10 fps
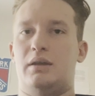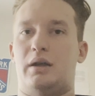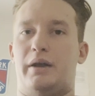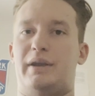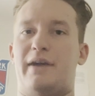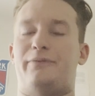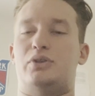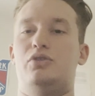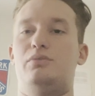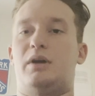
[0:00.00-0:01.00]
not for
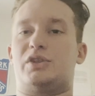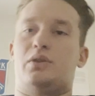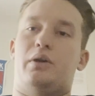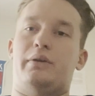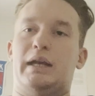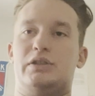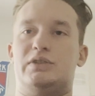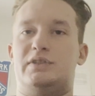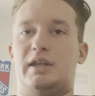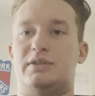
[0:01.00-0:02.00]
too much longer, I
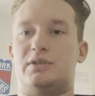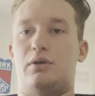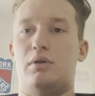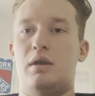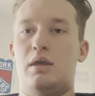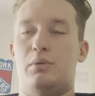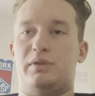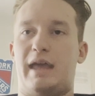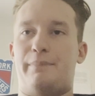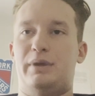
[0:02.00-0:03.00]
should say. So,
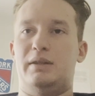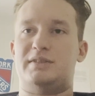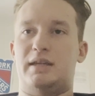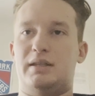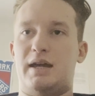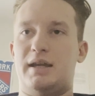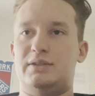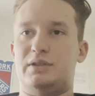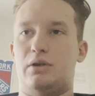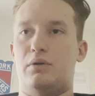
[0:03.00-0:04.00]
with that being said,
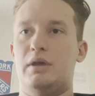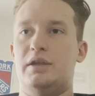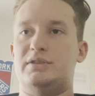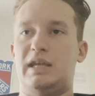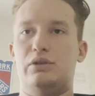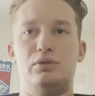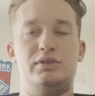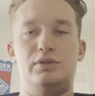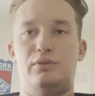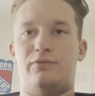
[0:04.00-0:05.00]
guys, you know, stay
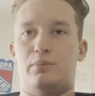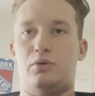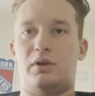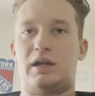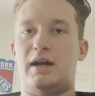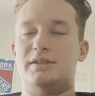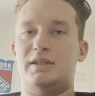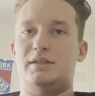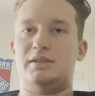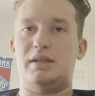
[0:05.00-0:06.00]
tuned for more
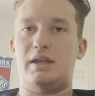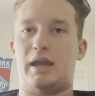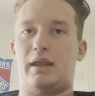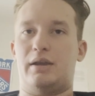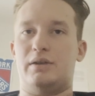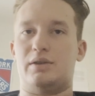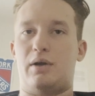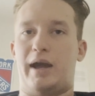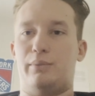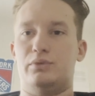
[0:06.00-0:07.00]
content, and
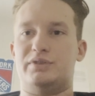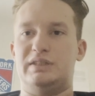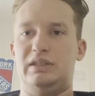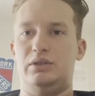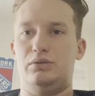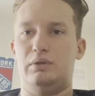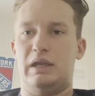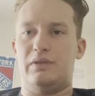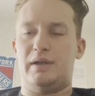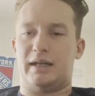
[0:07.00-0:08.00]
I will see you
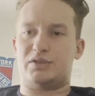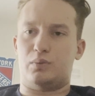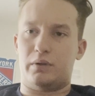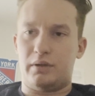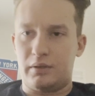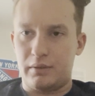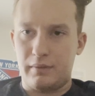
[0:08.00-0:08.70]
in the next one.